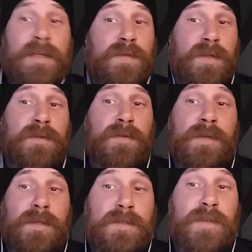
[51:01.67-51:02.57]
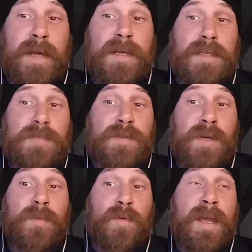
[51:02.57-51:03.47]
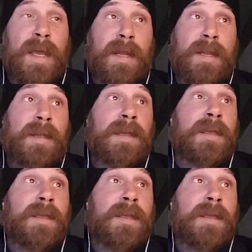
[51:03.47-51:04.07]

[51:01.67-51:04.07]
And that's what they're doing. They're trying to chip away at it.